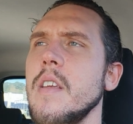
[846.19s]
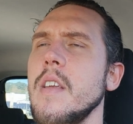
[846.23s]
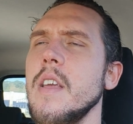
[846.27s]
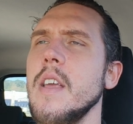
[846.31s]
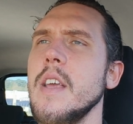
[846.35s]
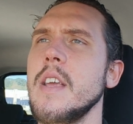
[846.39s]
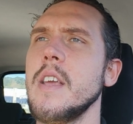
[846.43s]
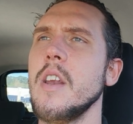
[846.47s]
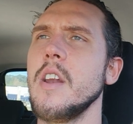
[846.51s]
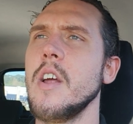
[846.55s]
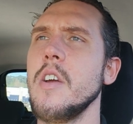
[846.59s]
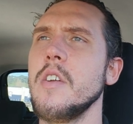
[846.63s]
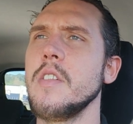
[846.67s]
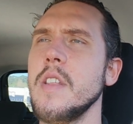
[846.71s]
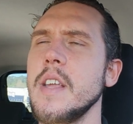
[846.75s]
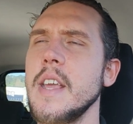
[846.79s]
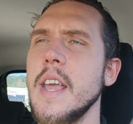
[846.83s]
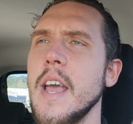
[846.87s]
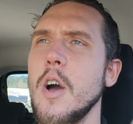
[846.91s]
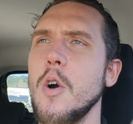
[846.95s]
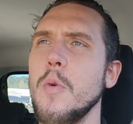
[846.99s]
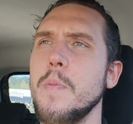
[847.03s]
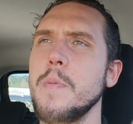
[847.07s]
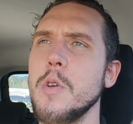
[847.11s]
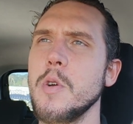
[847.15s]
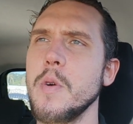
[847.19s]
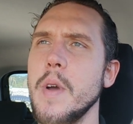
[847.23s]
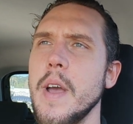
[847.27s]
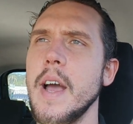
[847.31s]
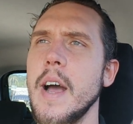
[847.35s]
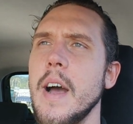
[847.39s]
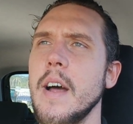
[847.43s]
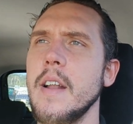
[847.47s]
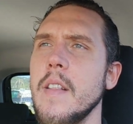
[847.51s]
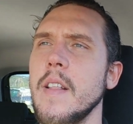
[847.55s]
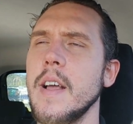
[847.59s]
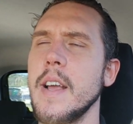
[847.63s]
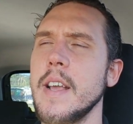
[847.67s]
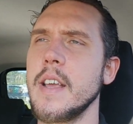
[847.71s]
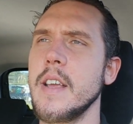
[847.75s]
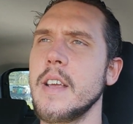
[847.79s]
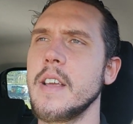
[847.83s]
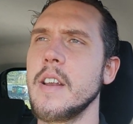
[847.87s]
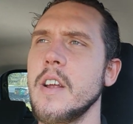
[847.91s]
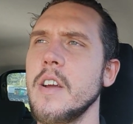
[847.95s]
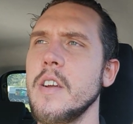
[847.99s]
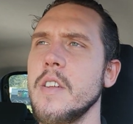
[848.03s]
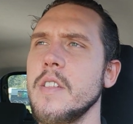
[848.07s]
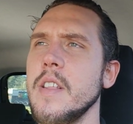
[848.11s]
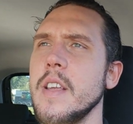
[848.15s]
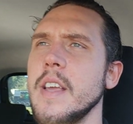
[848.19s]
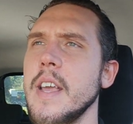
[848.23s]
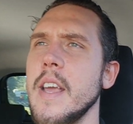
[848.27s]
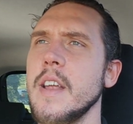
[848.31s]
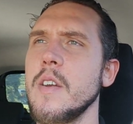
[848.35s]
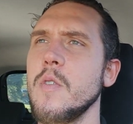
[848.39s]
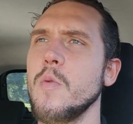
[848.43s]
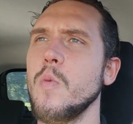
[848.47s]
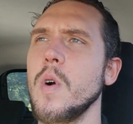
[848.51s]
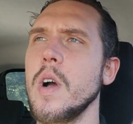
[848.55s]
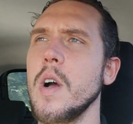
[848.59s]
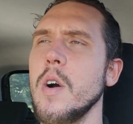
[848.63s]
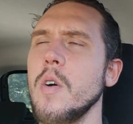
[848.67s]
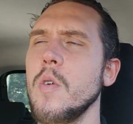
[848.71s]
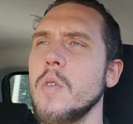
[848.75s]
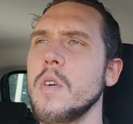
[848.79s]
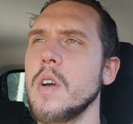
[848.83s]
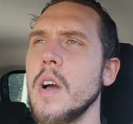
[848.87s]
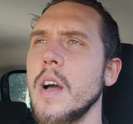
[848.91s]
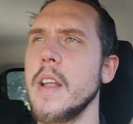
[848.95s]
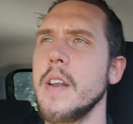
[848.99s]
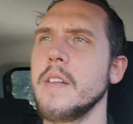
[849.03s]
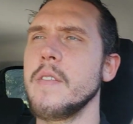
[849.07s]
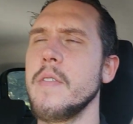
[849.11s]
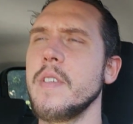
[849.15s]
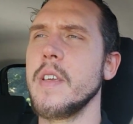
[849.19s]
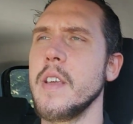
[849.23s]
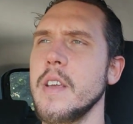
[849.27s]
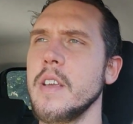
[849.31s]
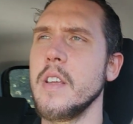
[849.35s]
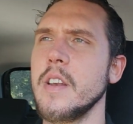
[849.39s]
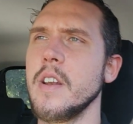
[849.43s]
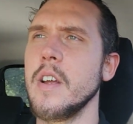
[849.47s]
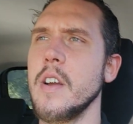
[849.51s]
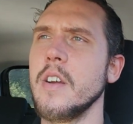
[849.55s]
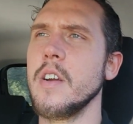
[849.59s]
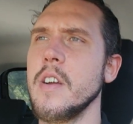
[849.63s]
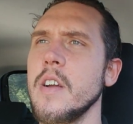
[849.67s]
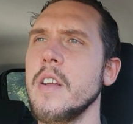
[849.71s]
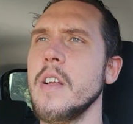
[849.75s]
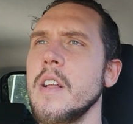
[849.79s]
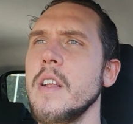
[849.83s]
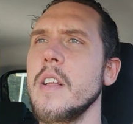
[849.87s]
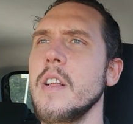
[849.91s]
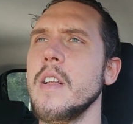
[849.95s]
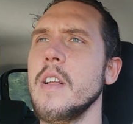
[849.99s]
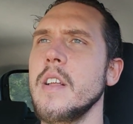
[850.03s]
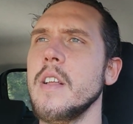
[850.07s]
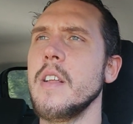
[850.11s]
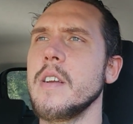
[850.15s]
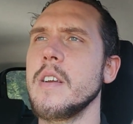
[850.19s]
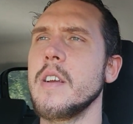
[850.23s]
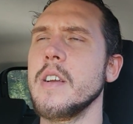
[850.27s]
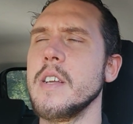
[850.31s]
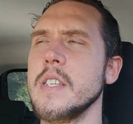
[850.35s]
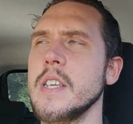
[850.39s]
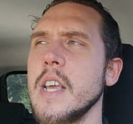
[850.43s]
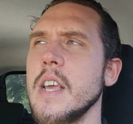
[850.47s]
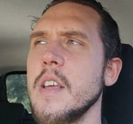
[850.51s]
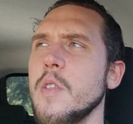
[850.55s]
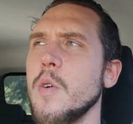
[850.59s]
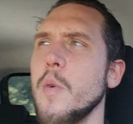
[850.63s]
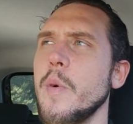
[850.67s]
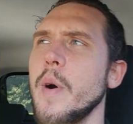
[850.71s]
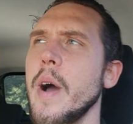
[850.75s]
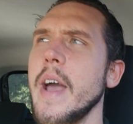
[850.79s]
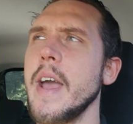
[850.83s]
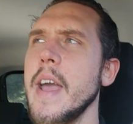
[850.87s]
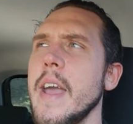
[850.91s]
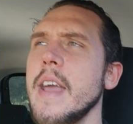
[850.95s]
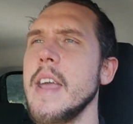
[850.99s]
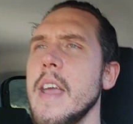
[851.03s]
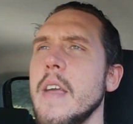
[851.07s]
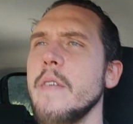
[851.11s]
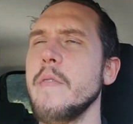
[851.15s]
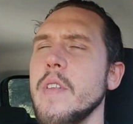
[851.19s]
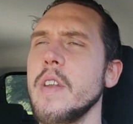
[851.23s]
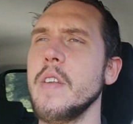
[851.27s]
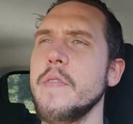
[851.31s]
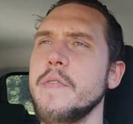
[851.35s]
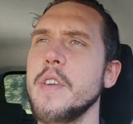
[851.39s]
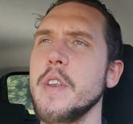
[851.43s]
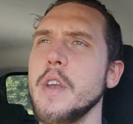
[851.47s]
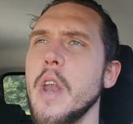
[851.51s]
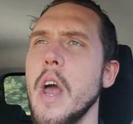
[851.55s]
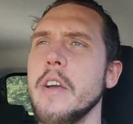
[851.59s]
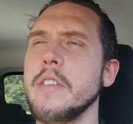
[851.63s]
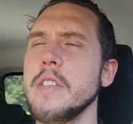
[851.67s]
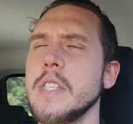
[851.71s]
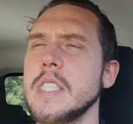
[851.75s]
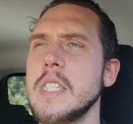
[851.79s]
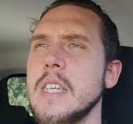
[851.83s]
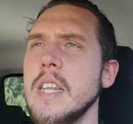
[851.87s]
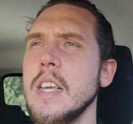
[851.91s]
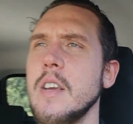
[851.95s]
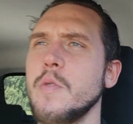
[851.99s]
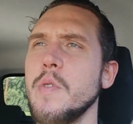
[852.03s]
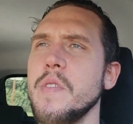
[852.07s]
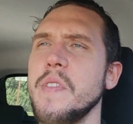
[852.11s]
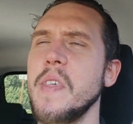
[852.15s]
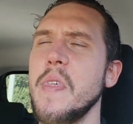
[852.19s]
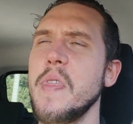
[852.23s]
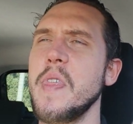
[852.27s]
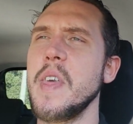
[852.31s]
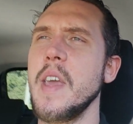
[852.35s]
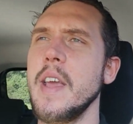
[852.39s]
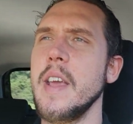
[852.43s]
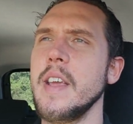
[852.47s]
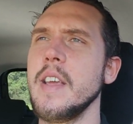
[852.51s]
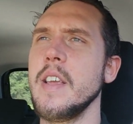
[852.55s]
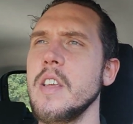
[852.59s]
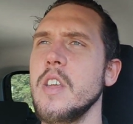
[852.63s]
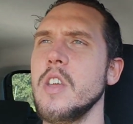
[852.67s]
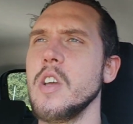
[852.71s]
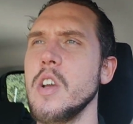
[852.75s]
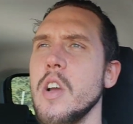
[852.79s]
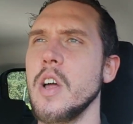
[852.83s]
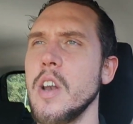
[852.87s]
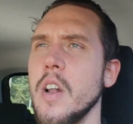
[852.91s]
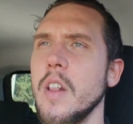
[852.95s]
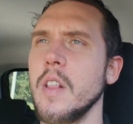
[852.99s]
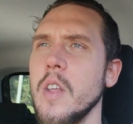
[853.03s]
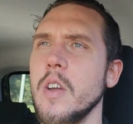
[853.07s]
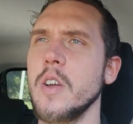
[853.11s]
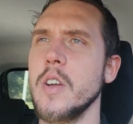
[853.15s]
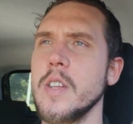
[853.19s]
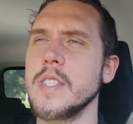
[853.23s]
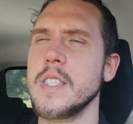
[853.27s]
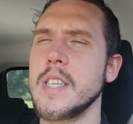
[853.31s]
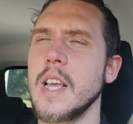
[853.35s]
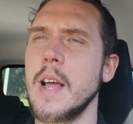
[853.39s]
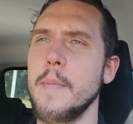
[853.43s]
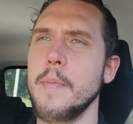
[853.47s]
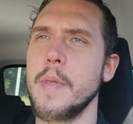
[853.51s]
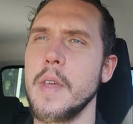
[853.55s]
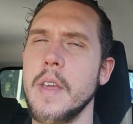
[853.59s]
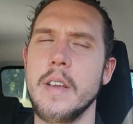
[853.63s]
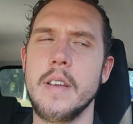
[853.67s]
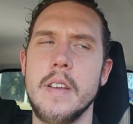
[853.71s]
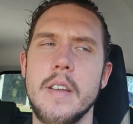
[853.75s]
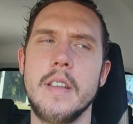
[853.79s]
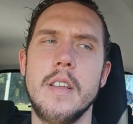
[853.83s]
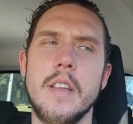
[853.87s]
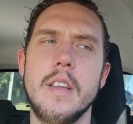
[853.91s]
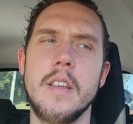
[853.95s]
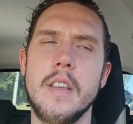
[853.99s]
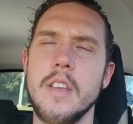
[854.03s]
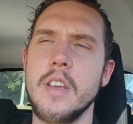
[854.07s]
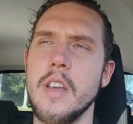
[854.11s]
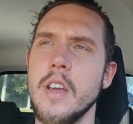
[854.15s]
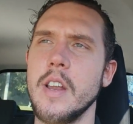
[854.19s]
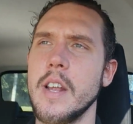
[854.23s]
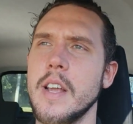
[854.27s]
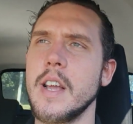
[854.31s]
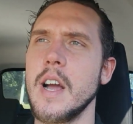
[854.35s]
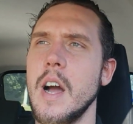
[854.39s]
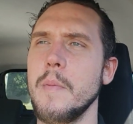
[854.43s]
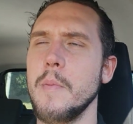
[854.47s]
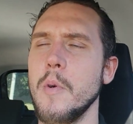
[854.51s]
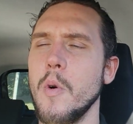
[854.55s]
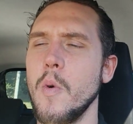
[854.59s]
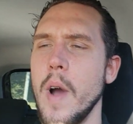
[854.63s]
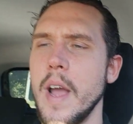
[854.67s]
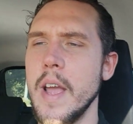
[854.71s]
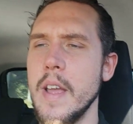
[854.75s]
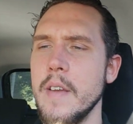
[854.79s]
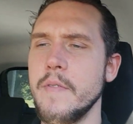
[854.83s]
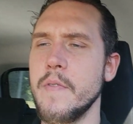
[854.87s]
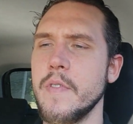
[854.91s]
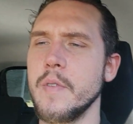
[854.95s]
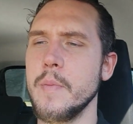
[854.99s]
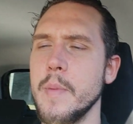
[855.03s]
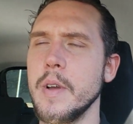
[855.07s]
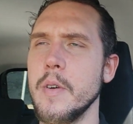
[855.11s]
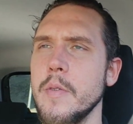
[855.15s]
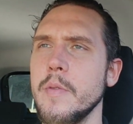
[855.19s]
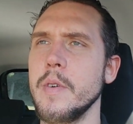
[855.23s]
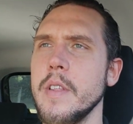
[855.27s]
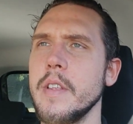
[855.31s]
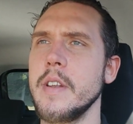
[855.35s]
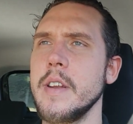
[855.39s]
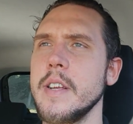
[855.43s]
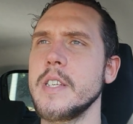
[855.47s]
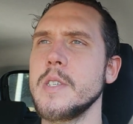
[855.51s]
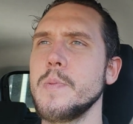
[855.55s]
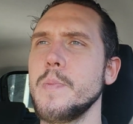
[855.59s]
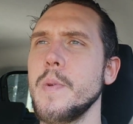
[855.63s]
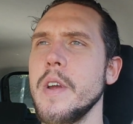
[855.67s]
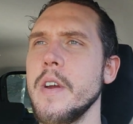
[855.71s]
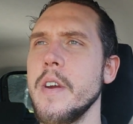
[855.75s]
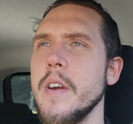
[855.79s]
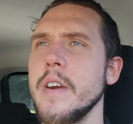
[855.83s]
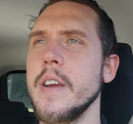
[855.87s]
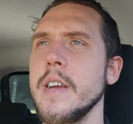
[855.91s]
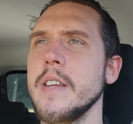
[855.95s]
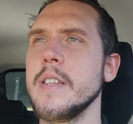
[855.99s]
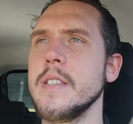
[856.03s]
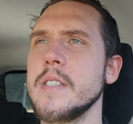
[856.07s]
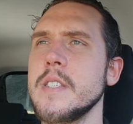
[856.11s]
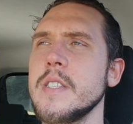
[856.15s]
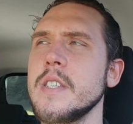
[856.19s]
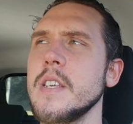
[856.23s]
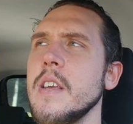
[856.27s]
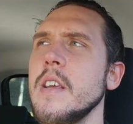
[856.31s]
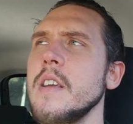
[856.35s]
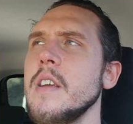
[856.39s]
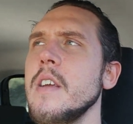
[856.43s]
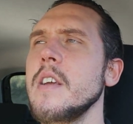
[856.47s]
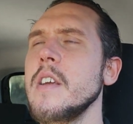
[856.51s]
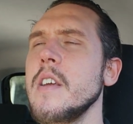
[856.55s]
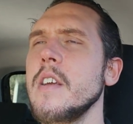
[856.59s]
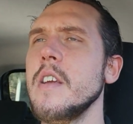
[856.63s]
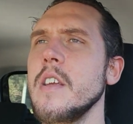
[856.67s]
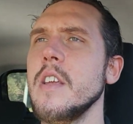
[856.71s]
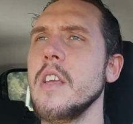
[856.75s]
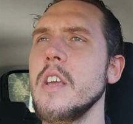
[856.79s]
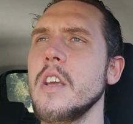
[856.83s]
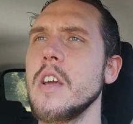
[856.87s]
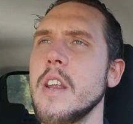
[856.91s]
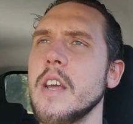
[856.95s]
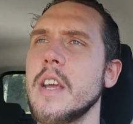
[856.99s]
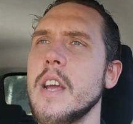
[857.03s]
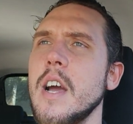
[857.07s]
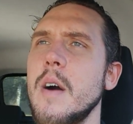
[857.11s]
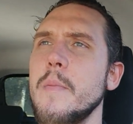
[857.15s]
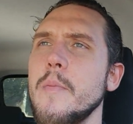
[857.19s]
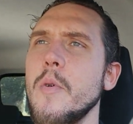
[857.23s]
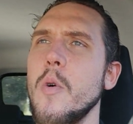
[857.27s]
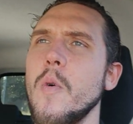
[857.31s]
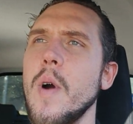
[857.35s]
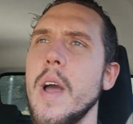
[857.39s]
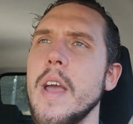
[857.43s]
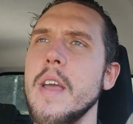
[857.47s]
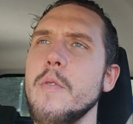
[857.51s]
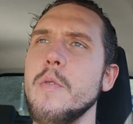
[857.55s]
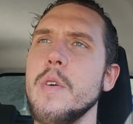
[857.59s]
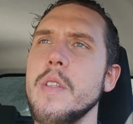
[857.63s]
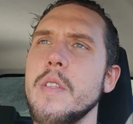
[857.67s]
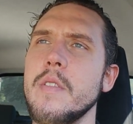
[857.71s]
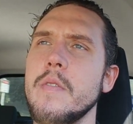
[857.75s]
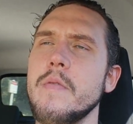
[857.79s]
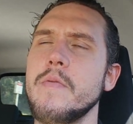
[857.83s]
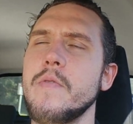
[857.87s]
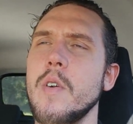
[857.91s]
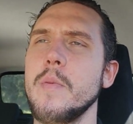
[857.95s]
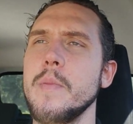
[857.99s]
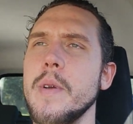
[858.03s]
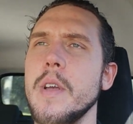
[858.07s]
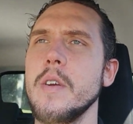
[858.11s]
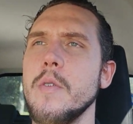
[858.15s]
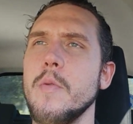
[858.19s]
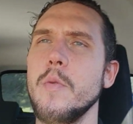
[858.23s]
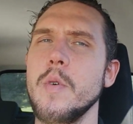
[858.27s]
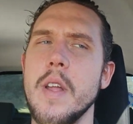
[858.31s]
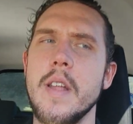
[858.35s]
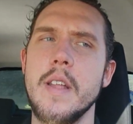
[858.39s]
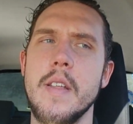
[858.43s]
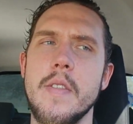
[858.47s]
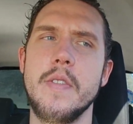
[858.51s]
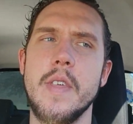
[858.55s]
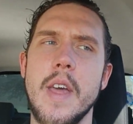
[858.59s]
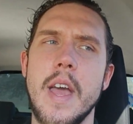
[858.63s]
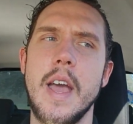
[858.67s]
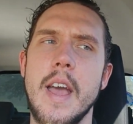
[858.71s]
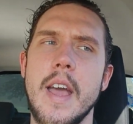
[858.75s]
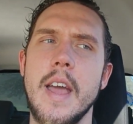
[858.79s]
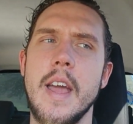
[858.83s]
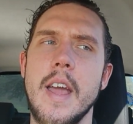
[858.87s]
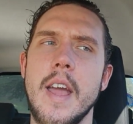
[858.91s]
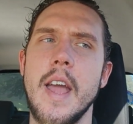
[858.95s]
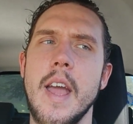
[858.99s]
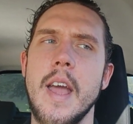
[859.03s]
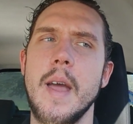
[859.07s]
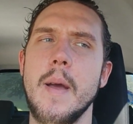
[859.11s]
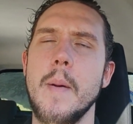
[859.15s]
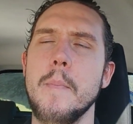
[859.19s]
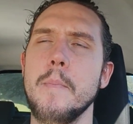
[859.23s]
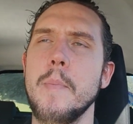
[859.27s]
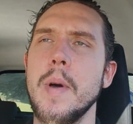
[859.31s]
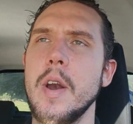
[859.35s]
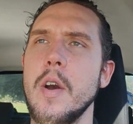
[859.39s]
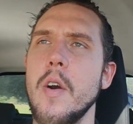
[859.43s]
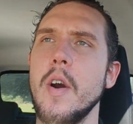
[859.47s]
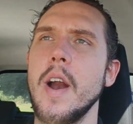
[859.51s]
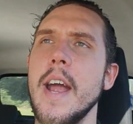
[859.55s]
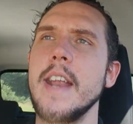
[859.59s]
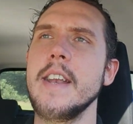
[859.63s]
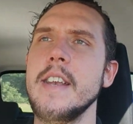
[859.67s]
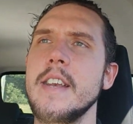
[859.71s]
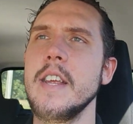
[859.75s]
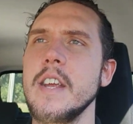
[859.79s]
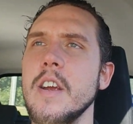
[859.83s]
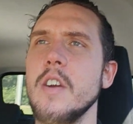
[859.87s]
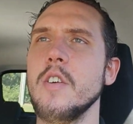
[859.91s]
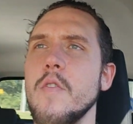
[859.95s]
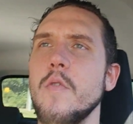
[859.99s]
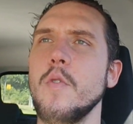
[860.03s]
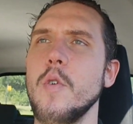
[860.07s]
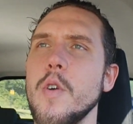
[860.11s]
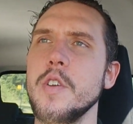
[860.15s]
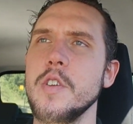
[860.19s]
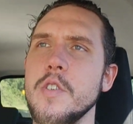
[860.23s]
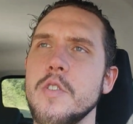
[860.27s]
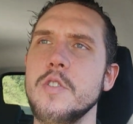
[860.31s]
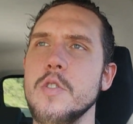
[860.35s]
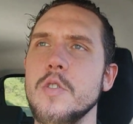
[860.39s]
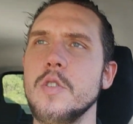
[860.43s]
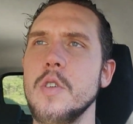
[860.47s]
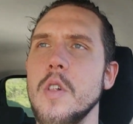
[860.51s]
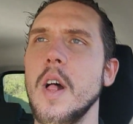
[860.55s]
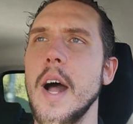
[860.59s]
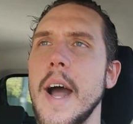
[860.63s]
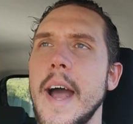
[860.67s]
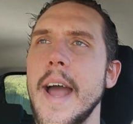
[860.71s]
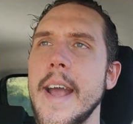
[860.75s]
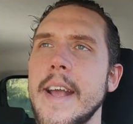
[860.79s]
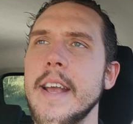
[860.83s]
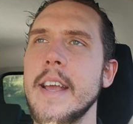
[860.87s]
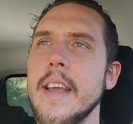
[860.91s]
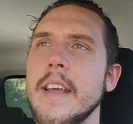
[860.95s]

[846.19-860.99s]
it can only help you out. Like, it can only end well, kind of thing, you know. Because either way, even if you don't stick with the thing, you're going to learn something. You're going to come away from it with an experience. You're going to come away from it with a better idea of what you do like